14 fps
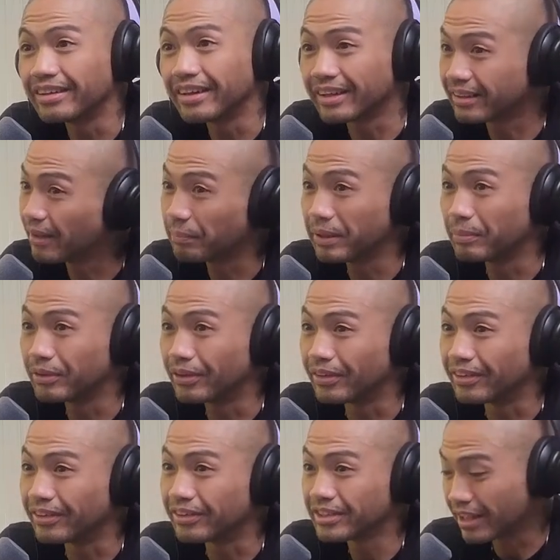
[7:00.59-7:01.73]
Like that people don't
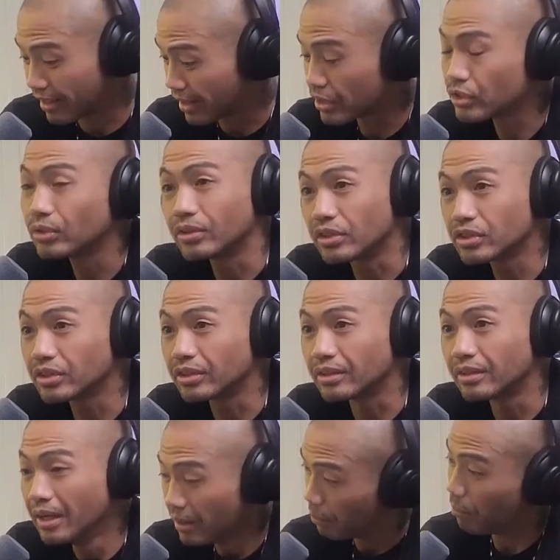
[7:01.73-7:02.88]
understand, like shoot the shit,
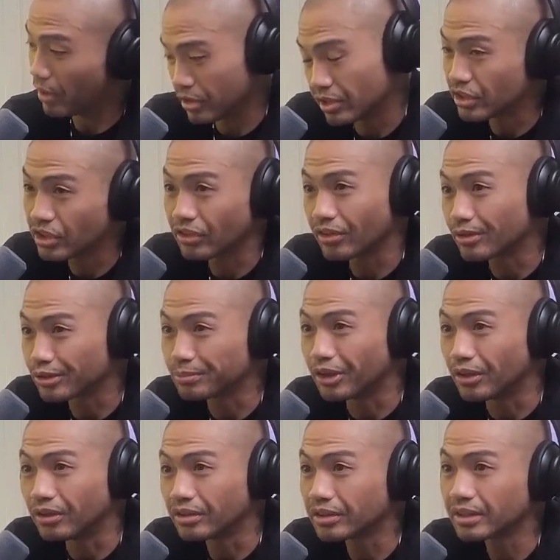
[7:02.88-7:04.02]
bust each other's
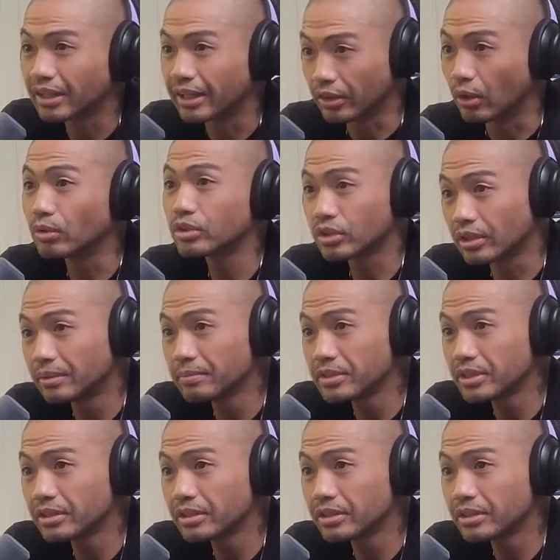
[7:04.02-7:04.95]
balls, like those terms.